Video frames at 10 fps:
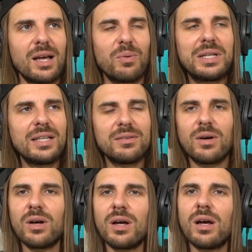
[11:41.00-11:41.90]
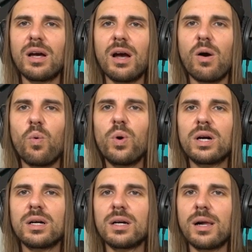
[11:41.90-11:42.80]
the word guarantee even
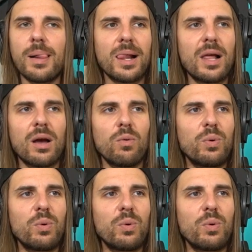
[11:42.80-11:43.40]
mean if...